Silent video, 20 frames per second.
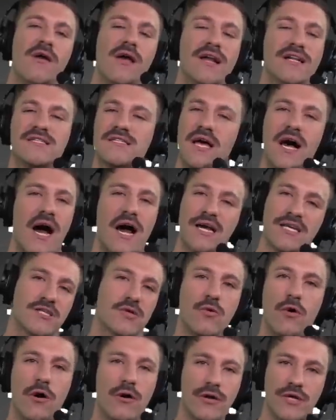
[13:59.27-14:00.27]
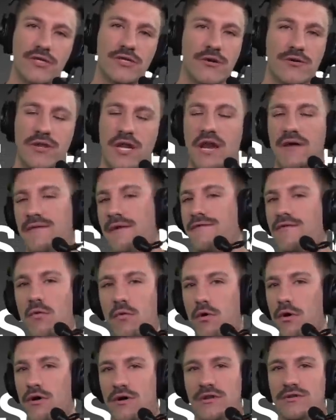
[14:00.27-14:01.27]
it's the highest quality shirt that I've ever
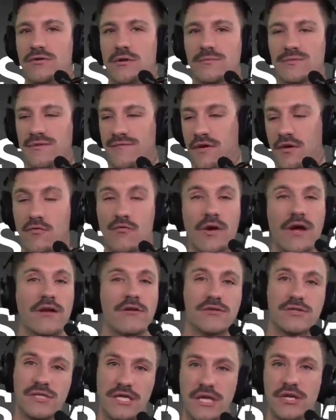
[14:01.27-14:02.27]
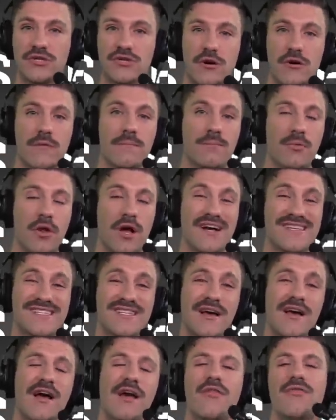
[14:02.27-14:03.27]
worn in terms of a Raiders t-shirt.
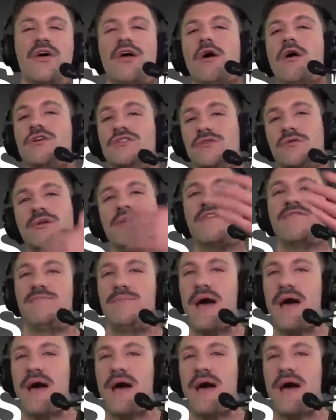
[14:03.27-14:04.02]
Plus, they also give